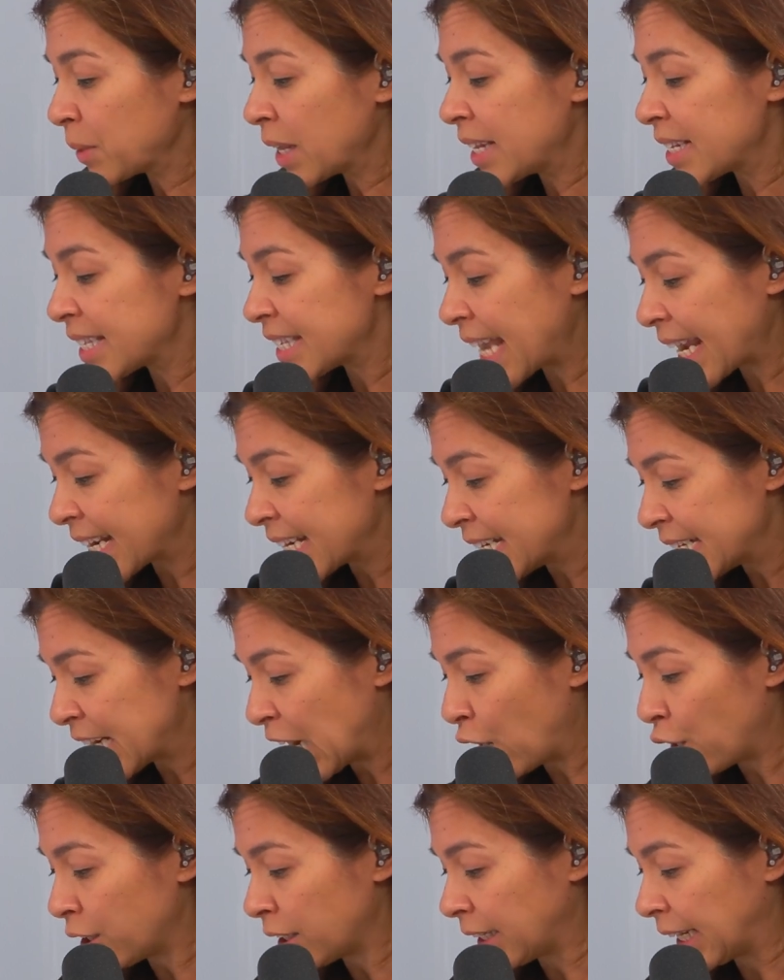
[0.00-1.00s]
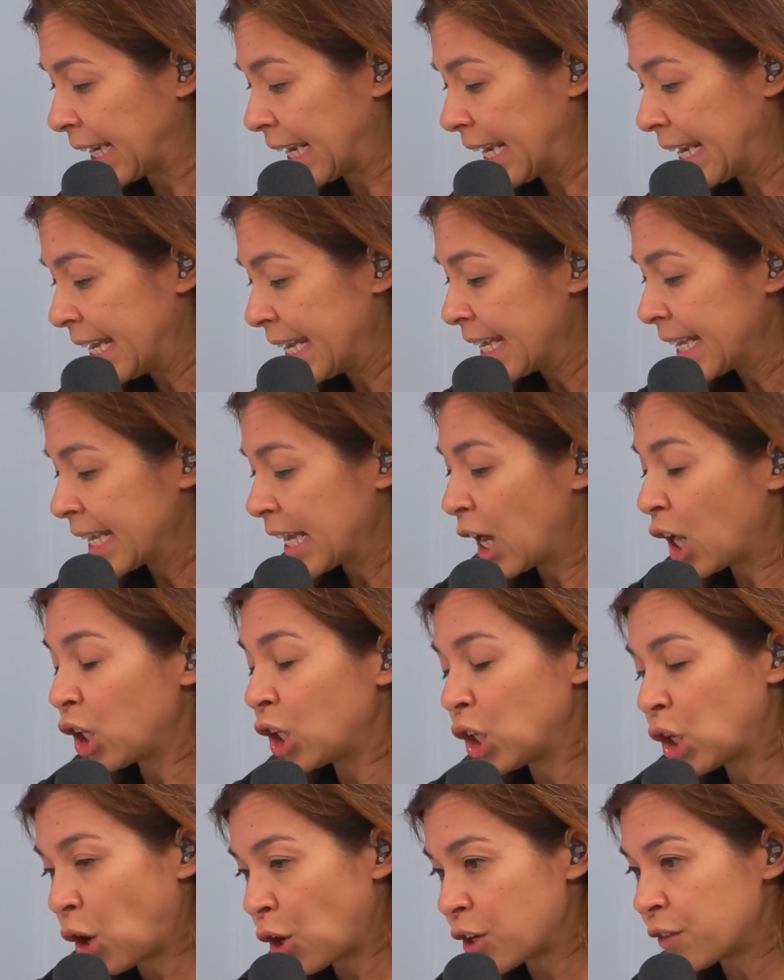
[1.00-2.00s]
And secondarily, a
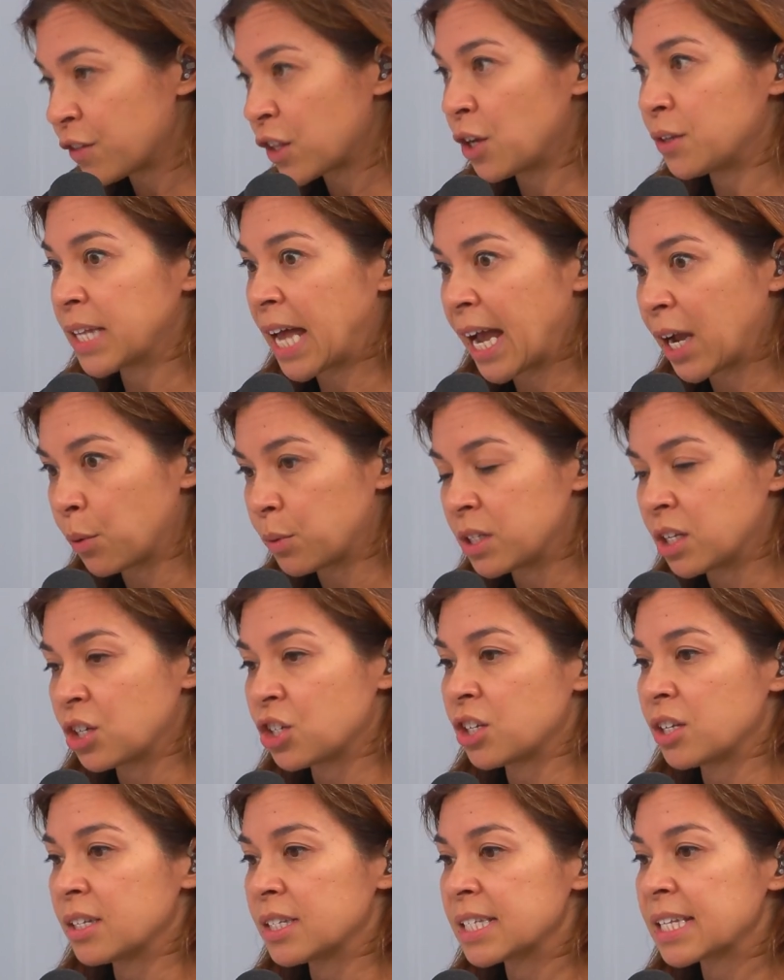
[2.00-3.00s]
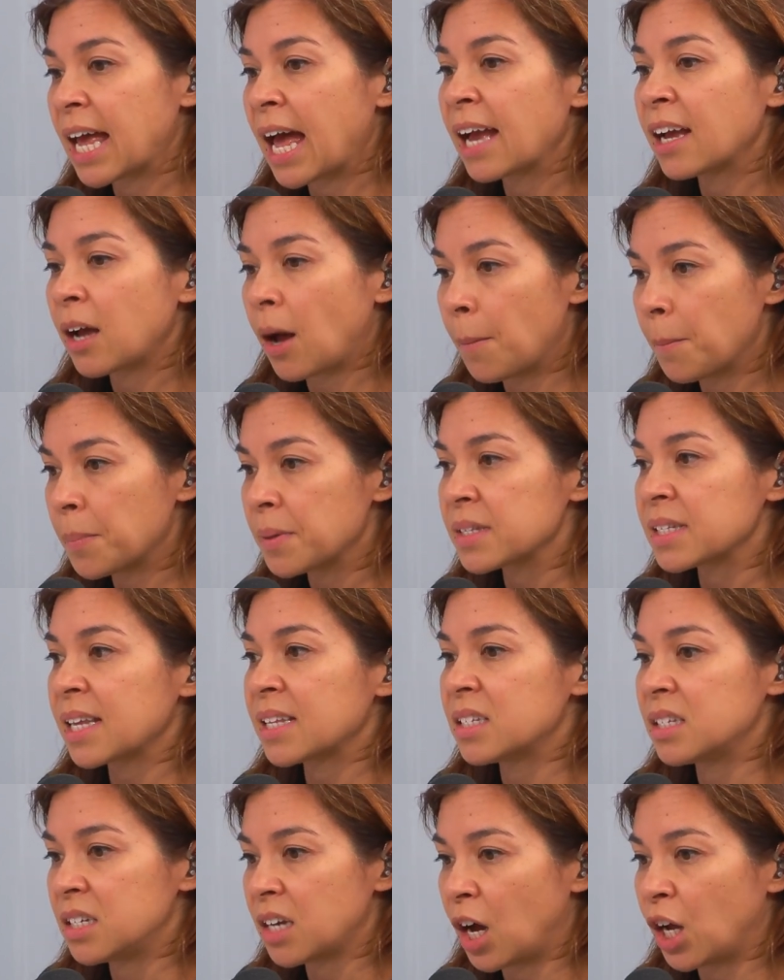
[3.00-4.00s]
lot of those acquisitions Compass
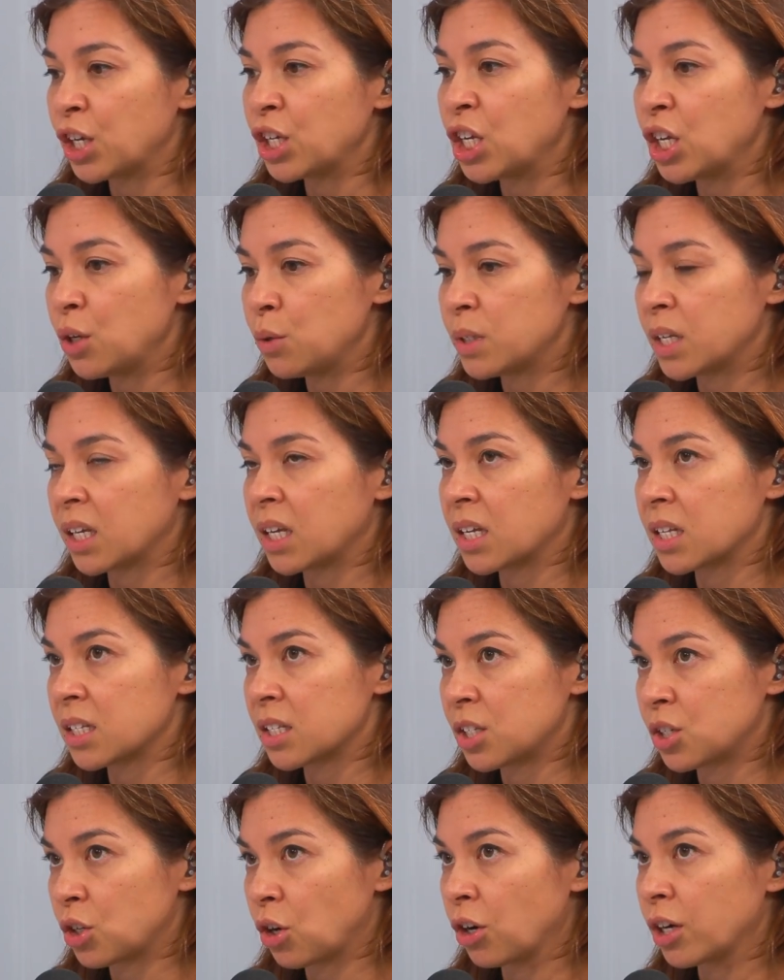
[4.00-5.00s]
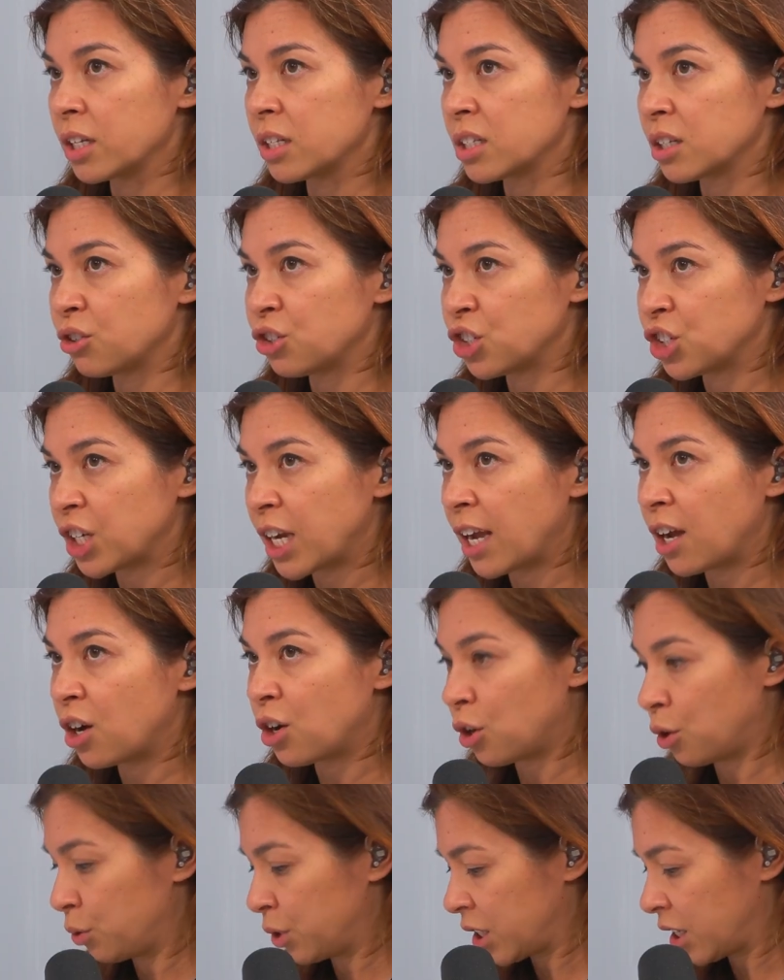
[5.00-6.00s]
has done using its stock. And so
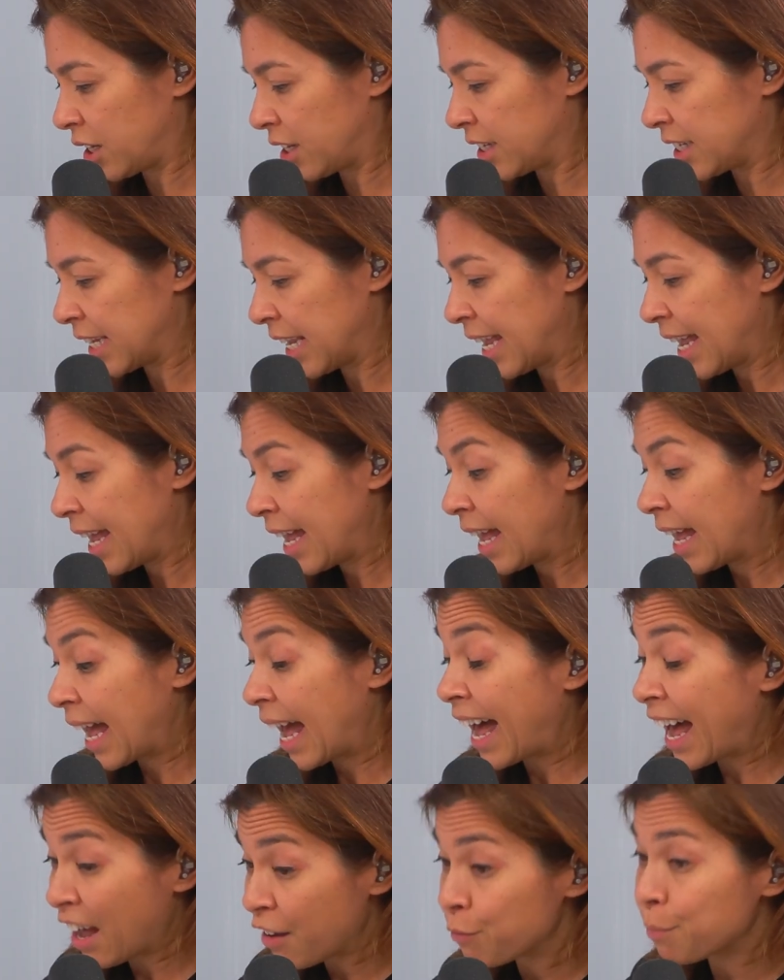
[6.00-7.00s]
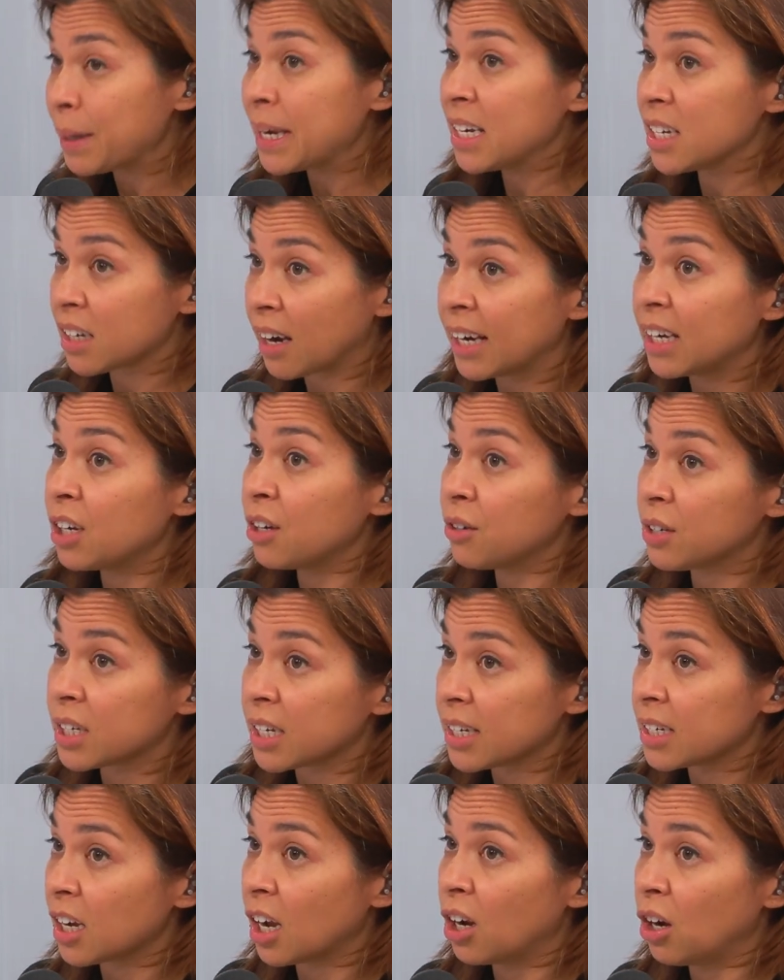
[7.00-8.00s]
shareholders have been
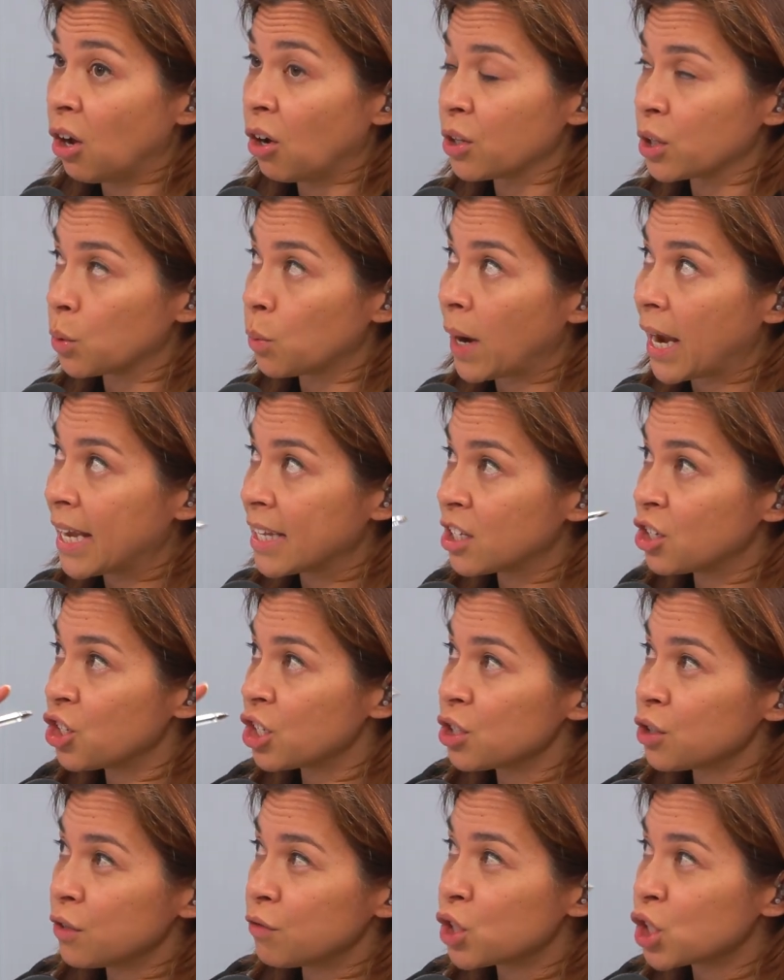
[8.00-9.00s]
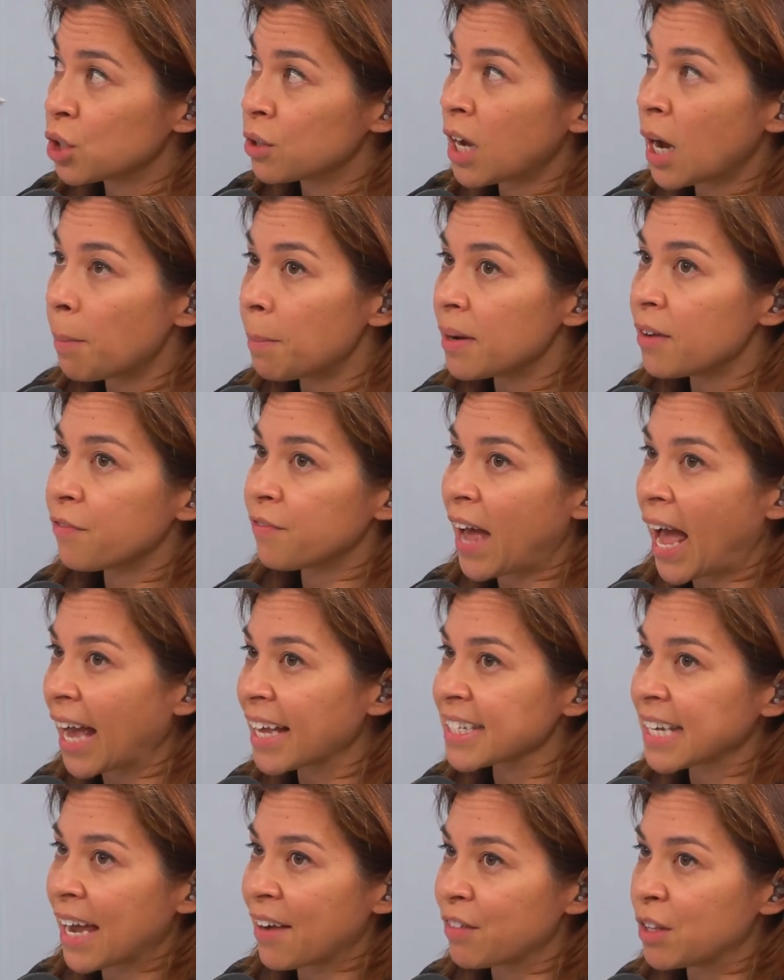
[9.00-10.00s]
diluted along the way. So just sort of a couple of
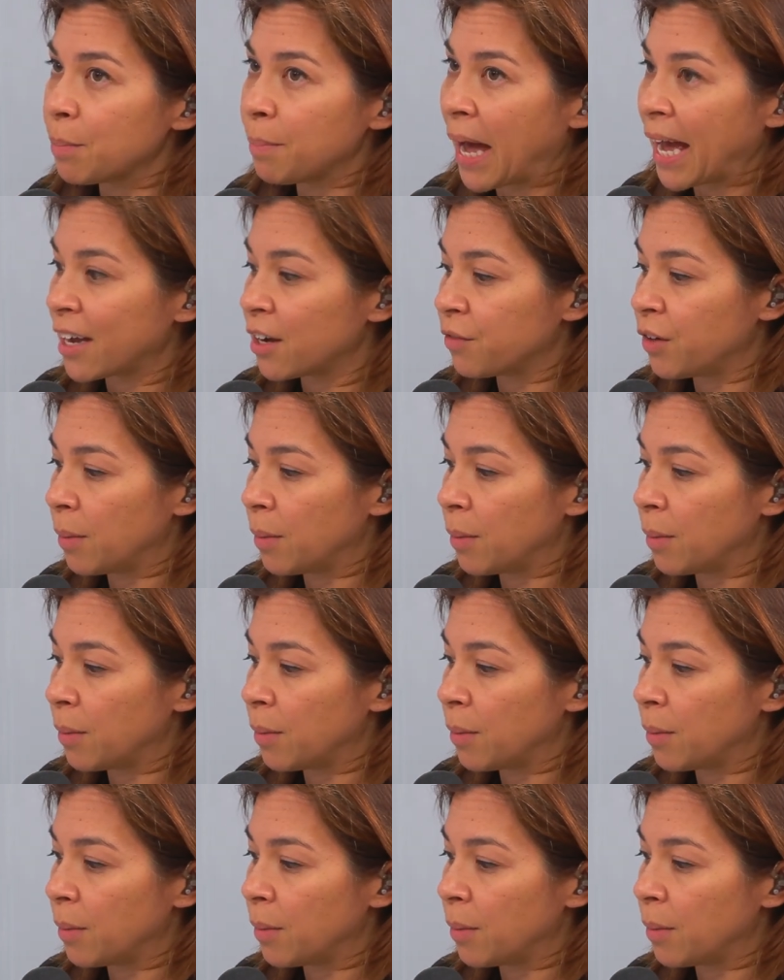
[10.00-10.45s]
facts to have in the back